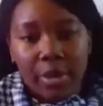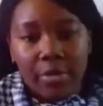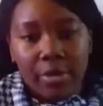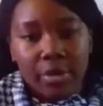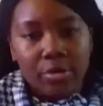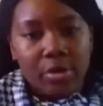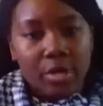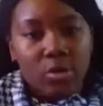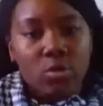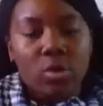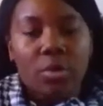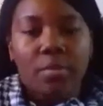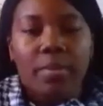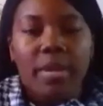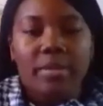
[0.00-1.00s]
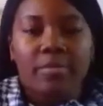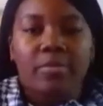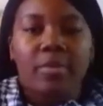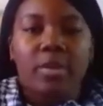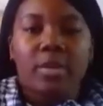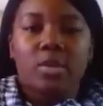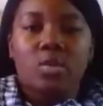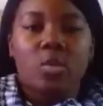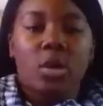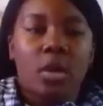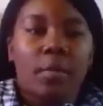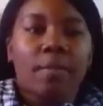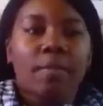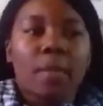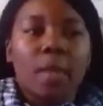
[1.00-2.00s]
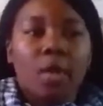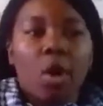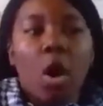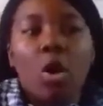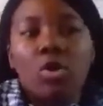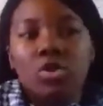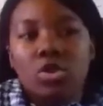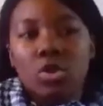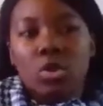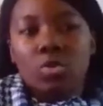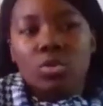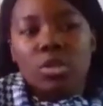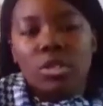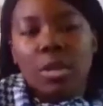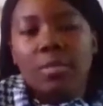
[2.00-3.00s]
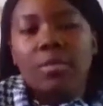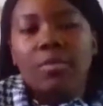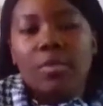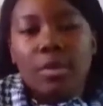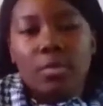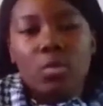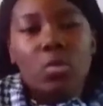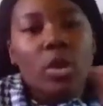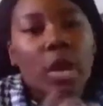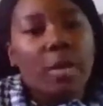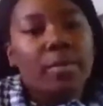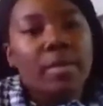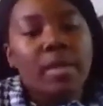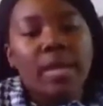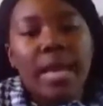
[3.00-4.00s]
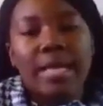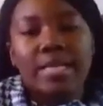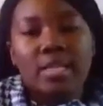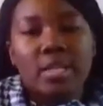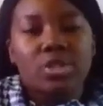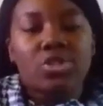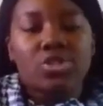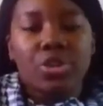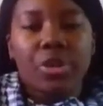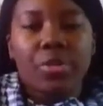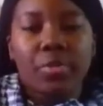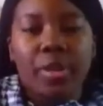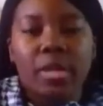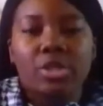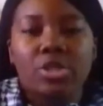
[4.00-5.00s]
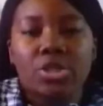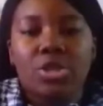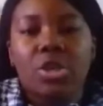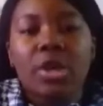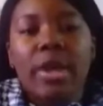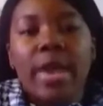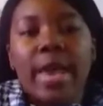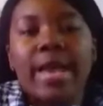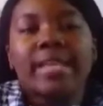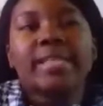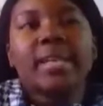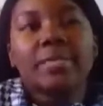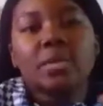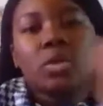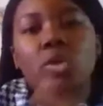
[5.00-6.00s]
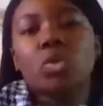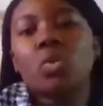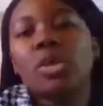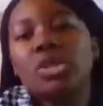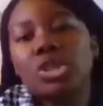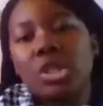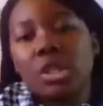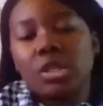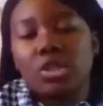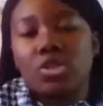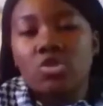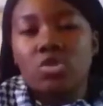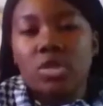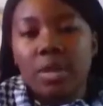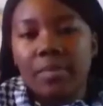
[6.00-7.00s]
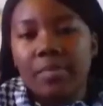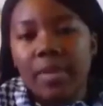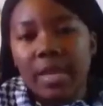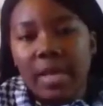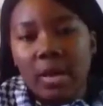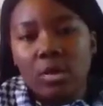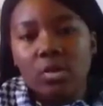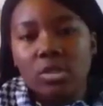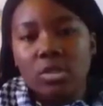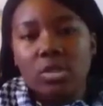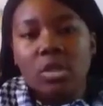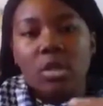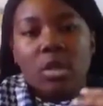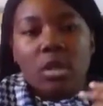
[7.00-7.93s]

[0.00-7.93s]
area that you can benefit as well. Also, some of them who come in as an engineering major end up switching to something else.